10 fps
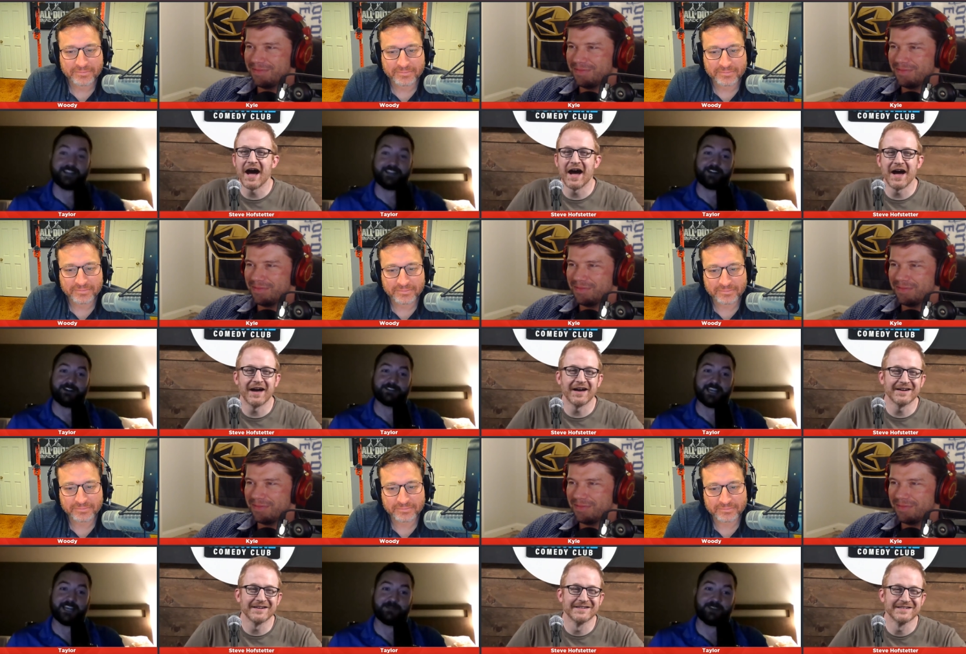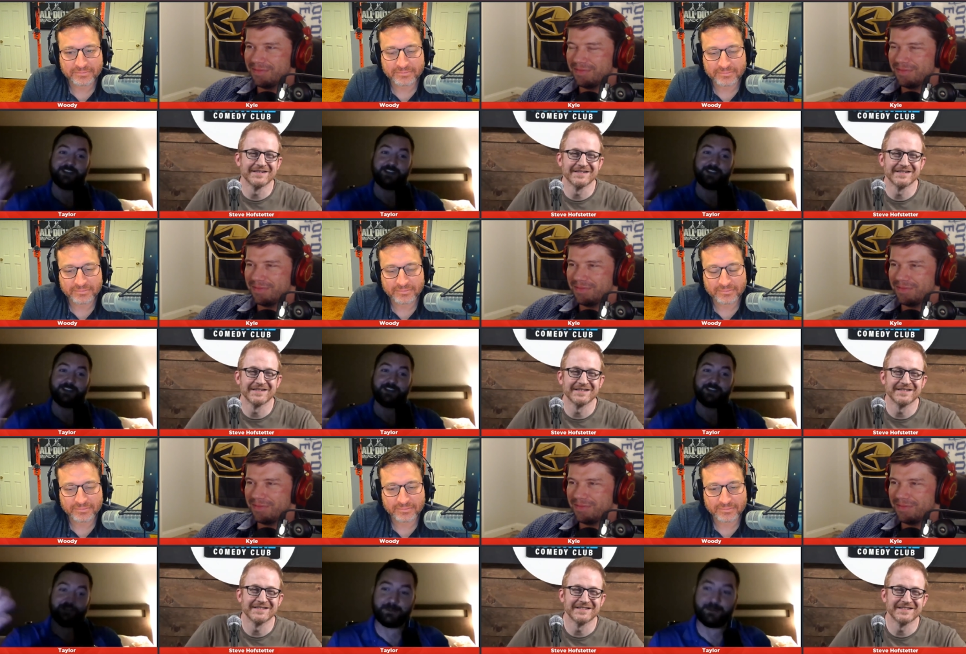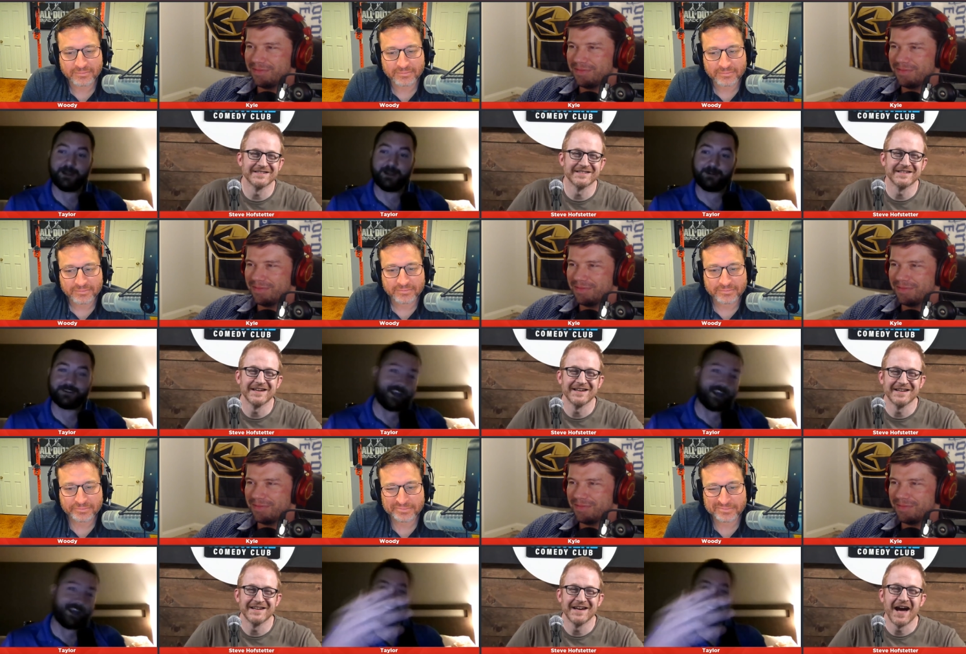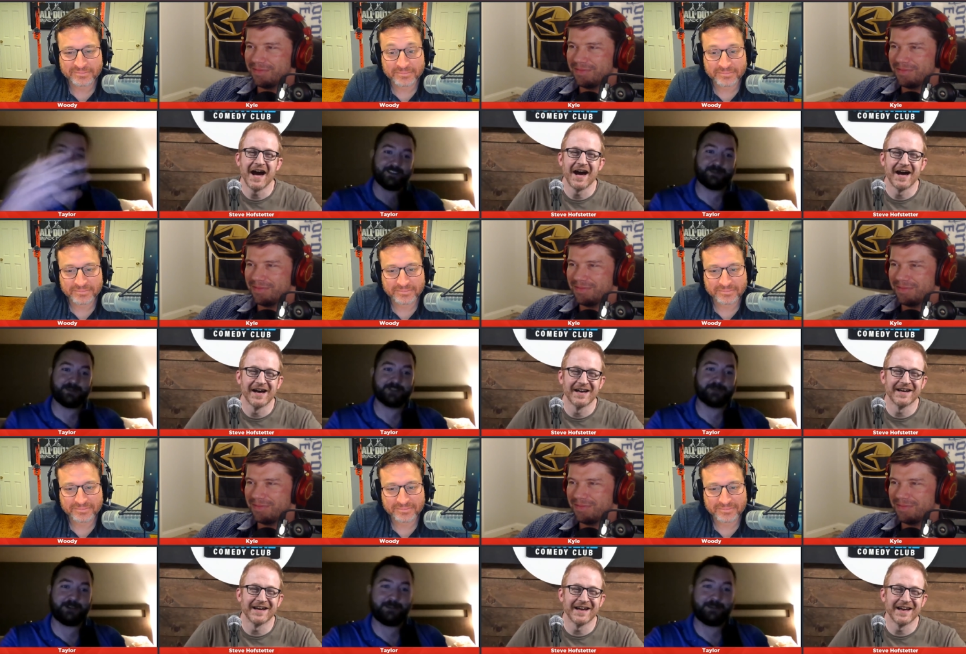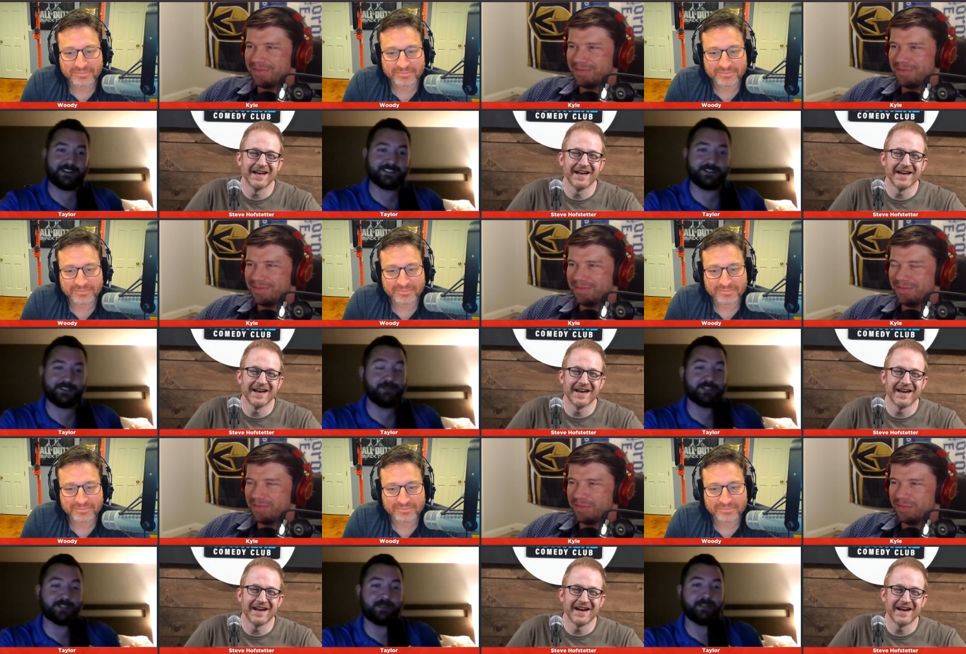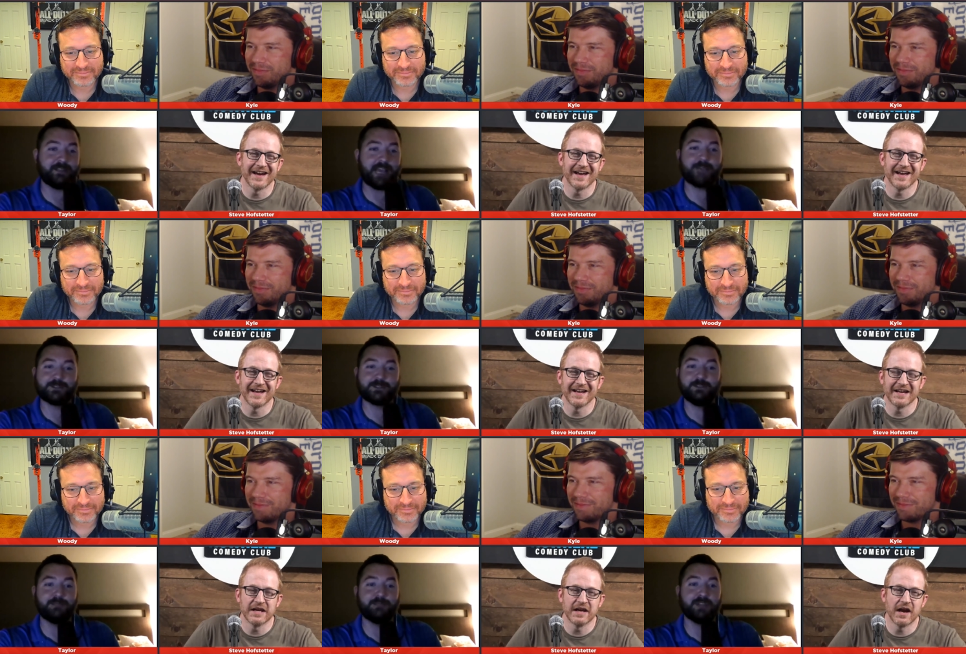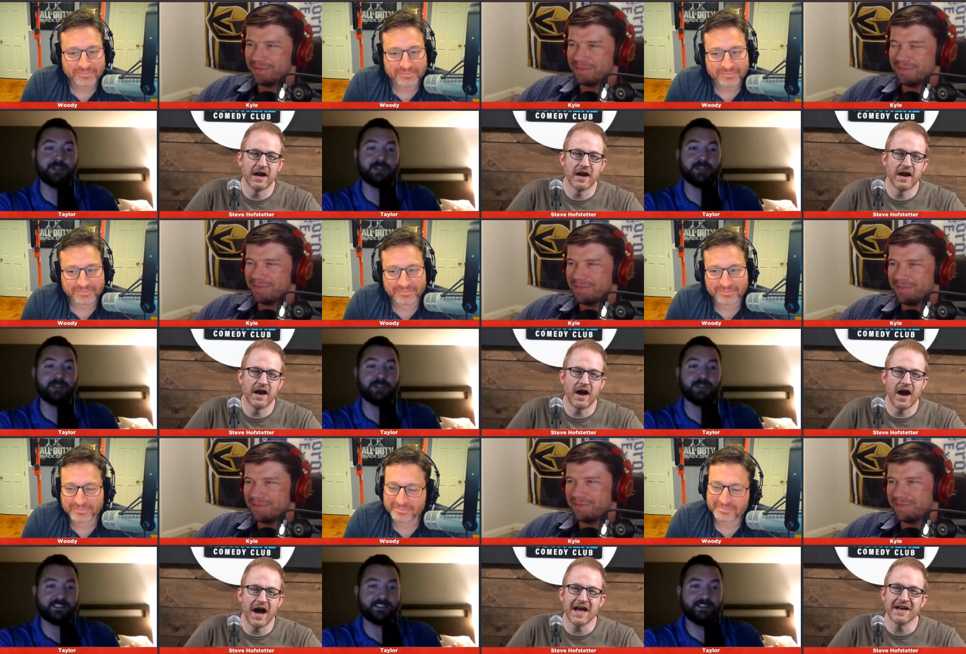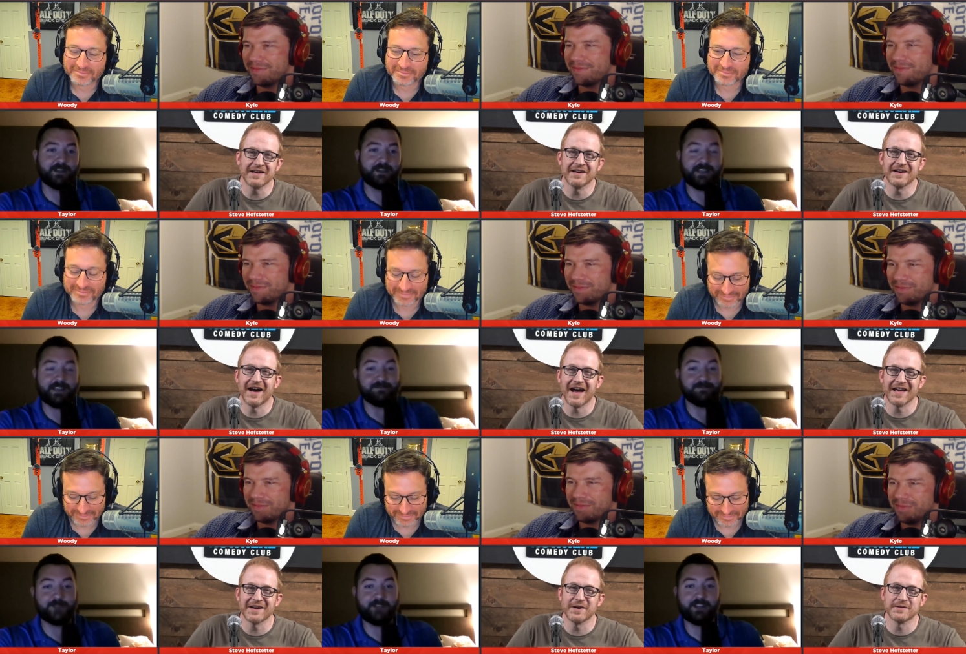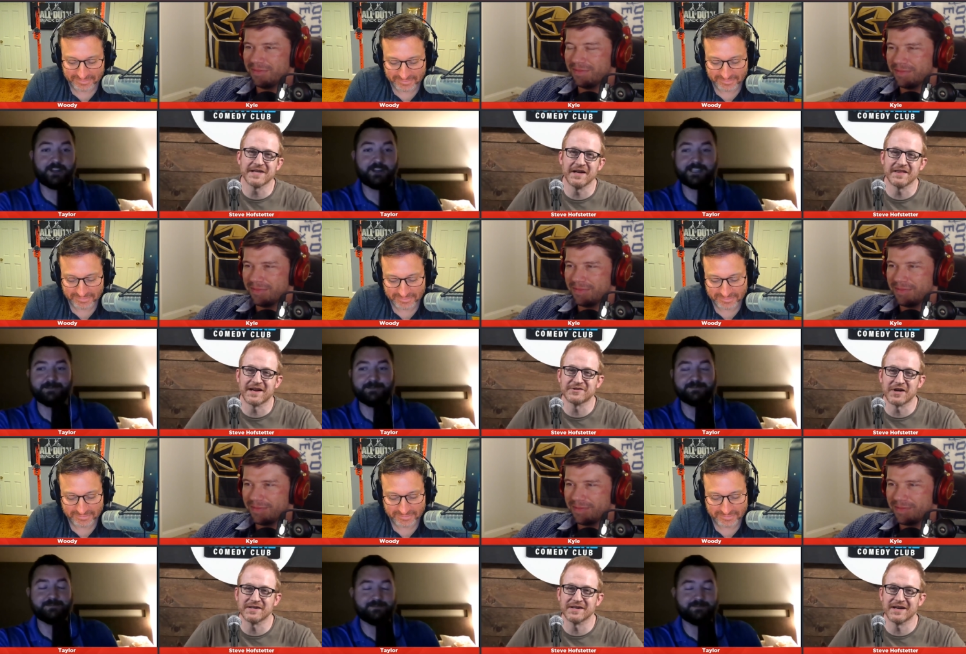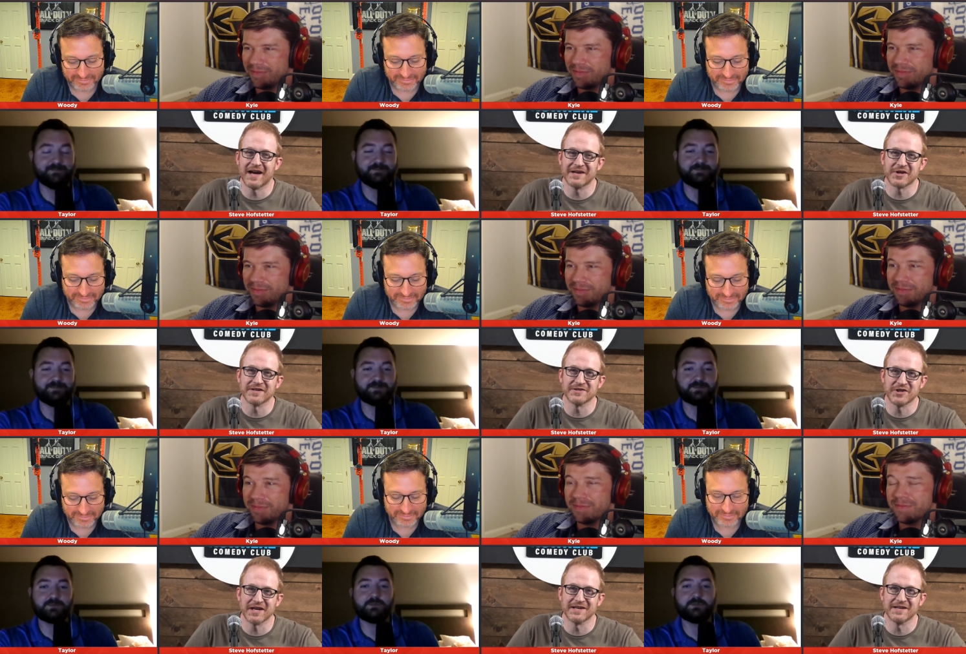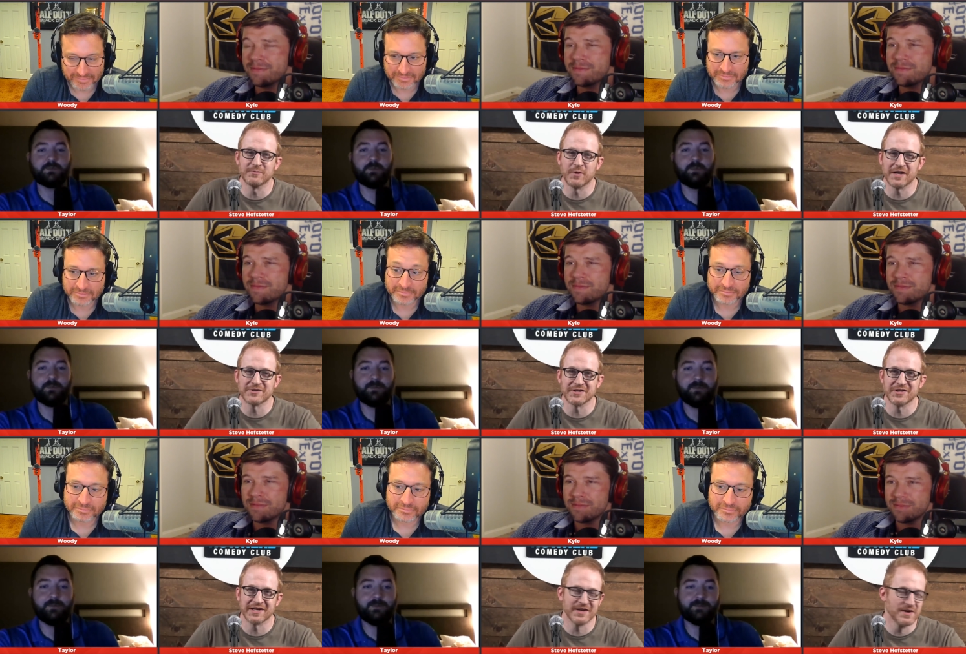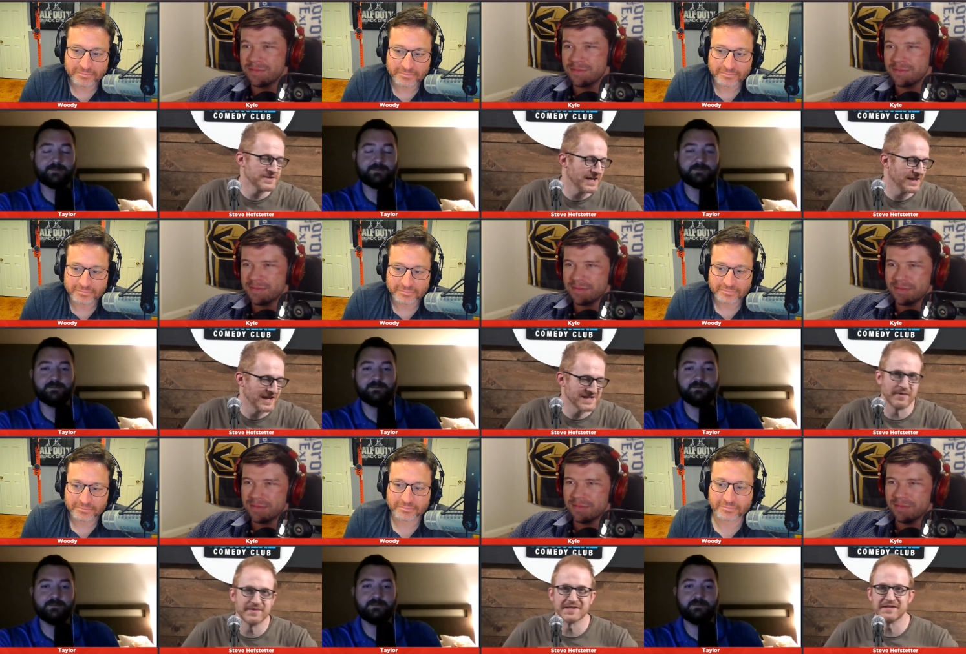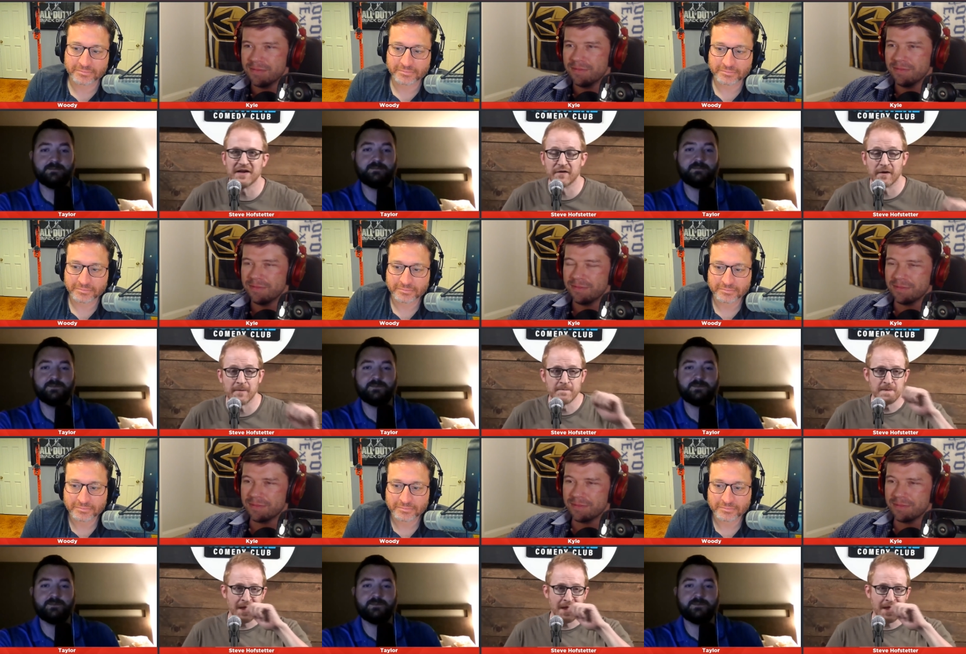Speaker 1: at your table and you can't remember my order? I can tell you the beers we all wanted, so you must be absolutely blitzed.
Speaker 2: I had a having a good time. That I tried to check in. I tried checking the hotel last time I was in Denver.